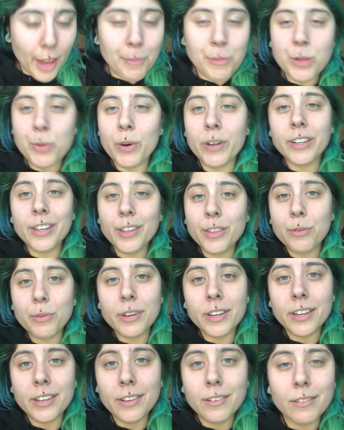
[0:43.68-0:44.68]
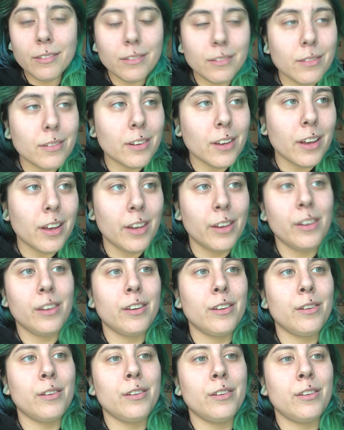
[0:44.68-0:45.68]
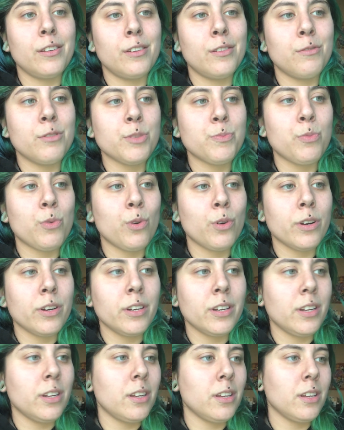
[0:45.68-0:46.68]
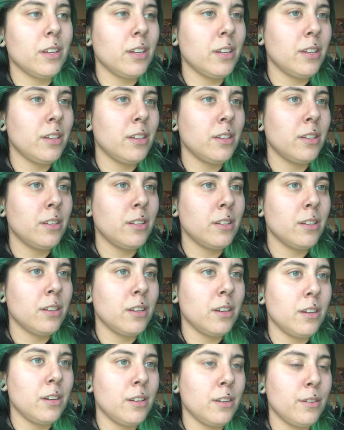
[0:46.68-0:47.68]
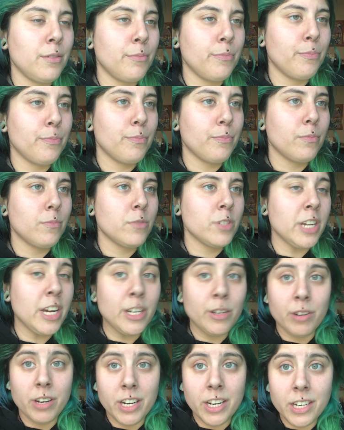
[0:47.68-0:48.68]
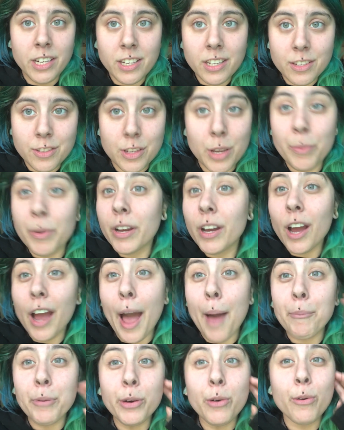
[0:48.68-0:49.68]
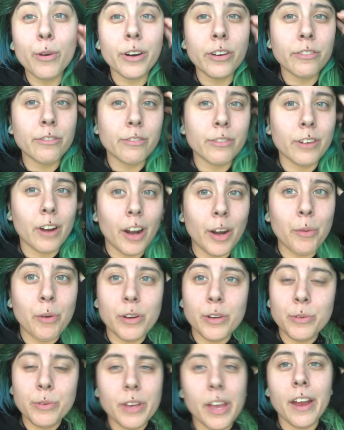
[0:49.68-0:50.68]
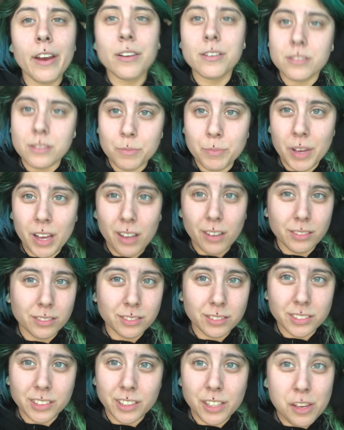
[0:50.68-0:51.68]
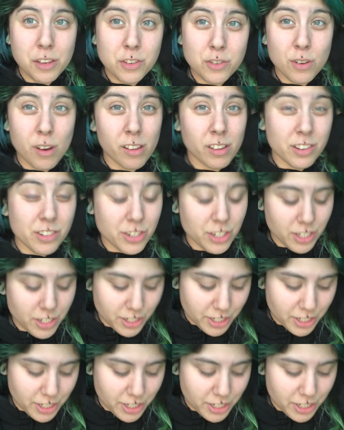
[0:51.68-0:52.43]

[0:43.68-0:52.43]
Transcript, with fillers: I'm 23. I was born in um, January, so I'm a Capricorn for anyone who cares about the astrology